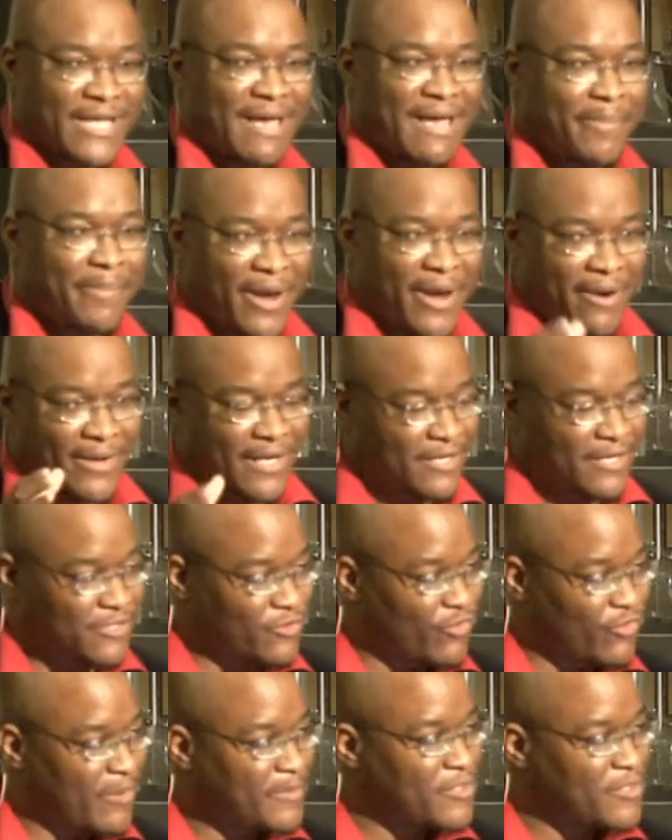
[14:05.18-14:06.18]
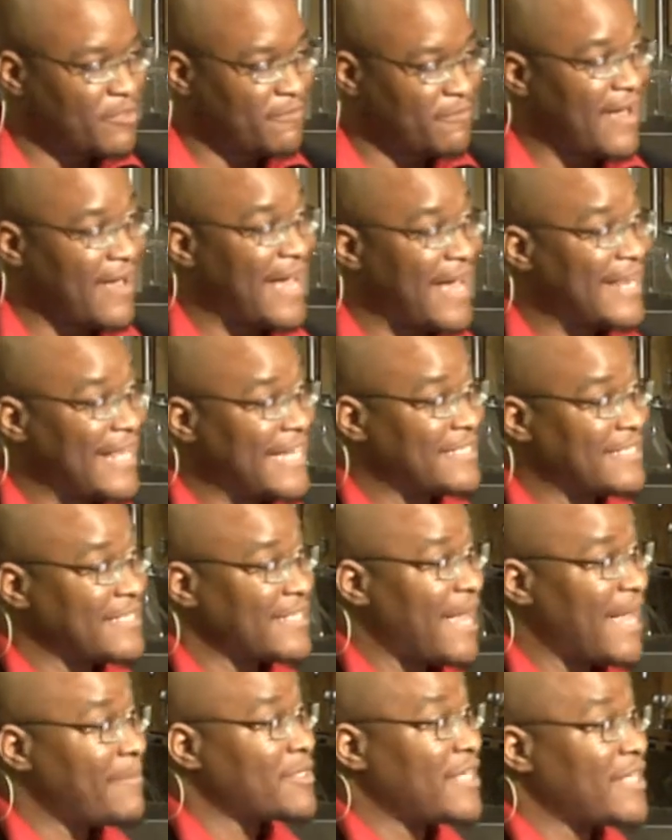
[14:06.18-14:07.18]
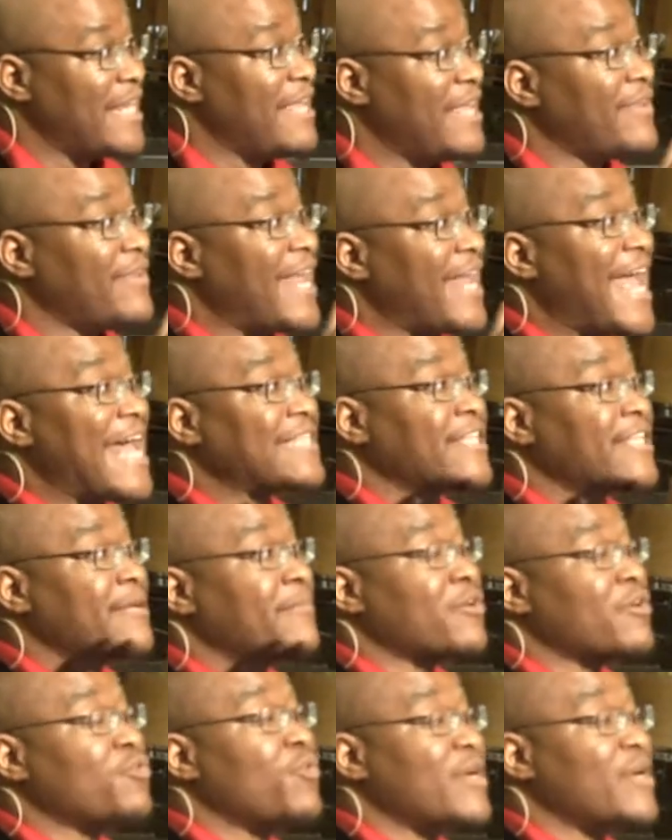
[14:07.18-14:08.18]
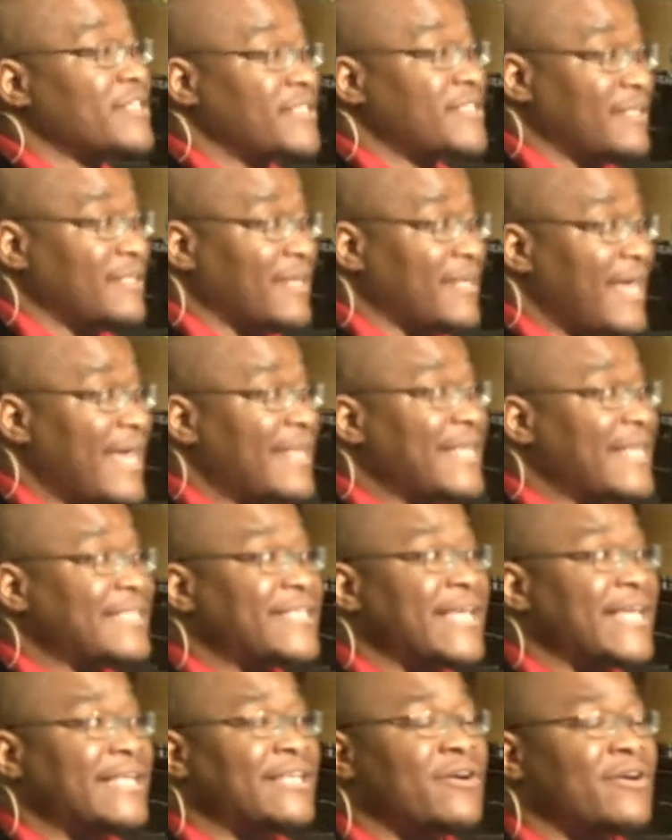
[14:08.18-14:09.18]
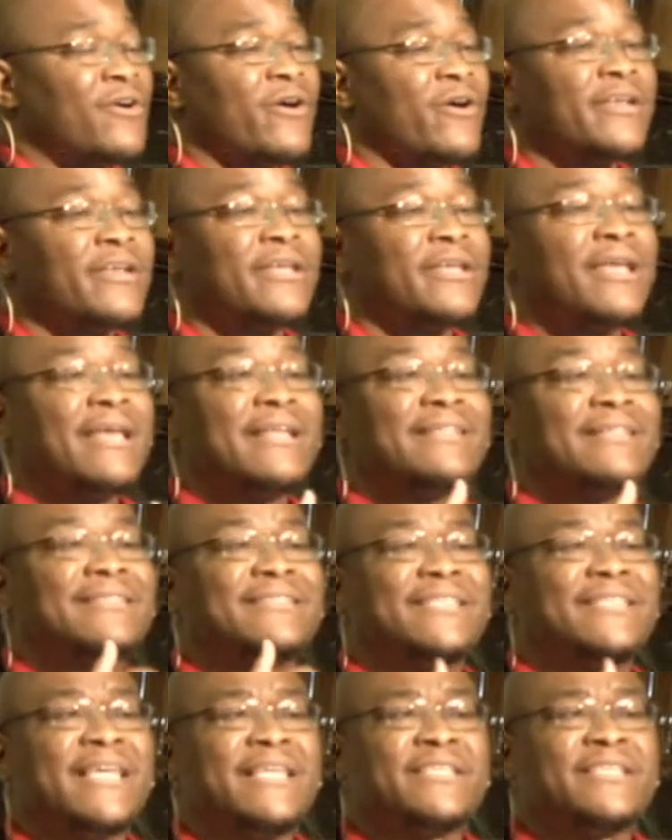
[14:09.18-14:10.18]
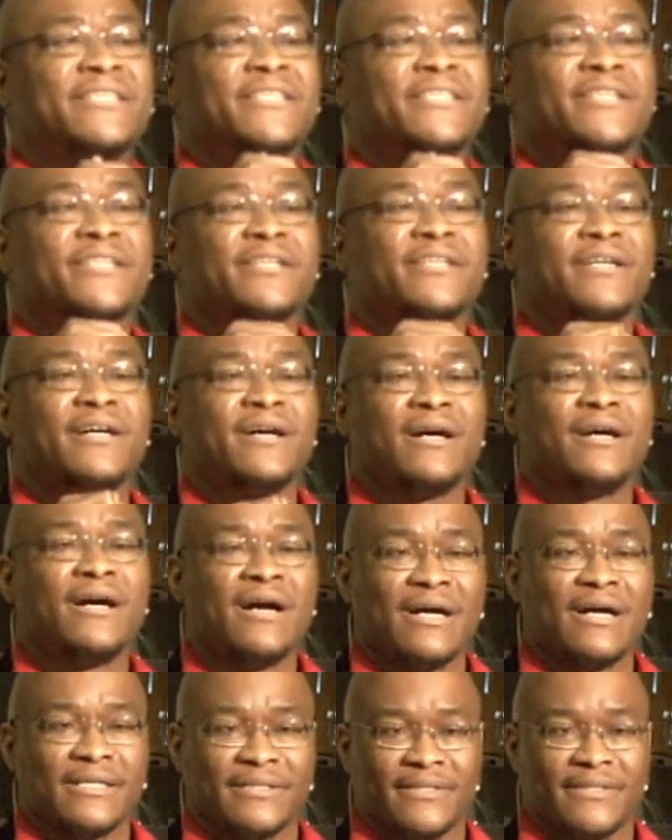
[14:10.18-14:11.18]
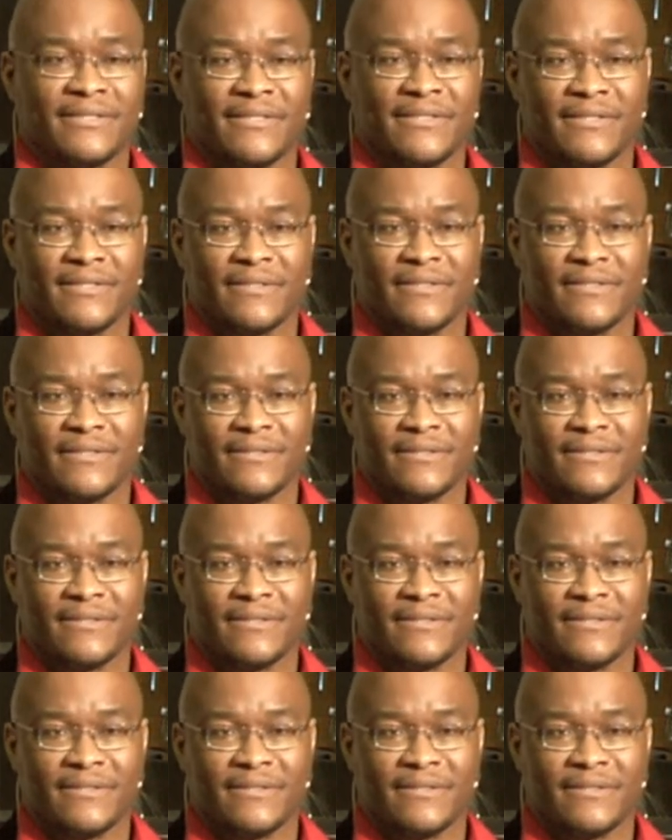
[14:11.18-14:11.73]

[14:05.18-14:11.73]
at parallel scripture, you find that his disciples had even asked him a question. They say, Lord, teach us